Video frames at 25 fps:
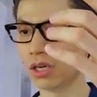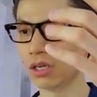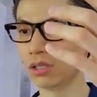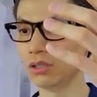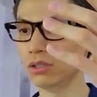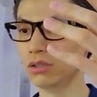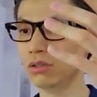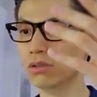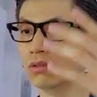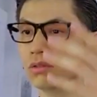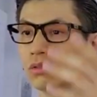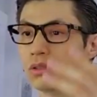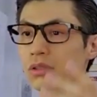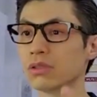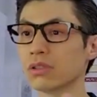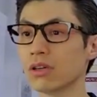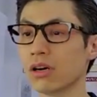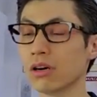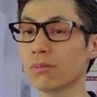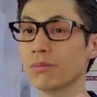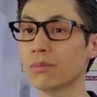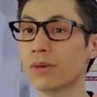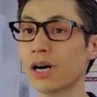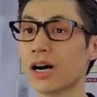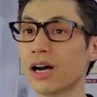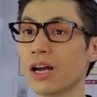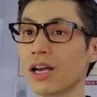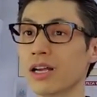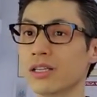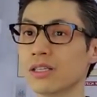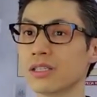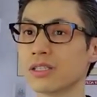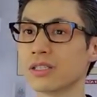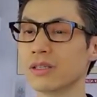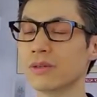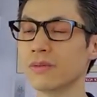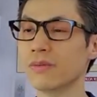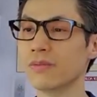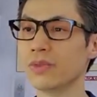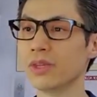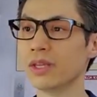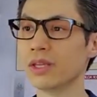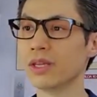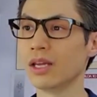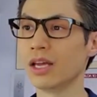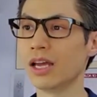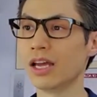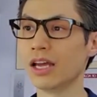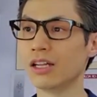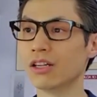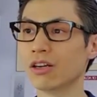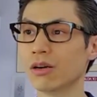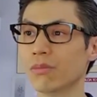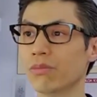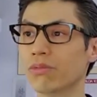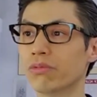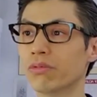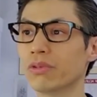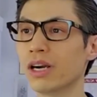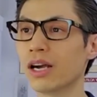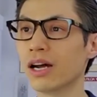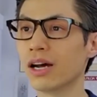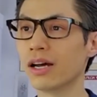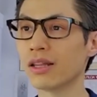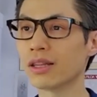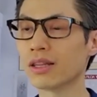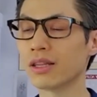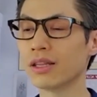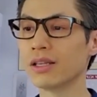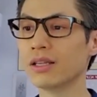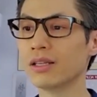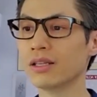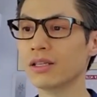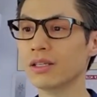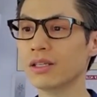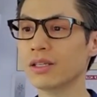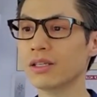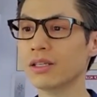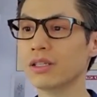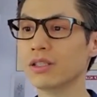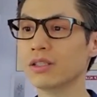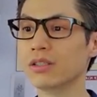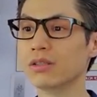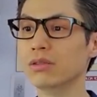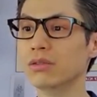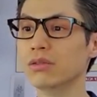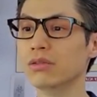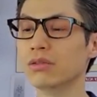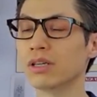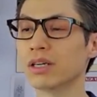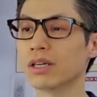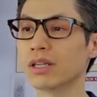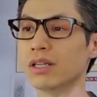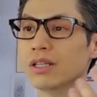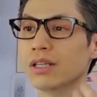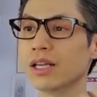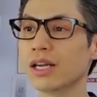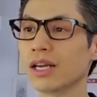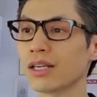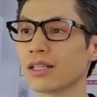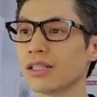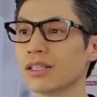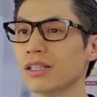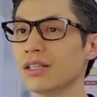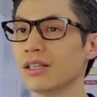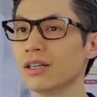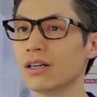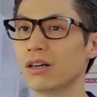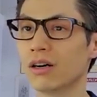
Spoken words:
use our minds and our breath to connect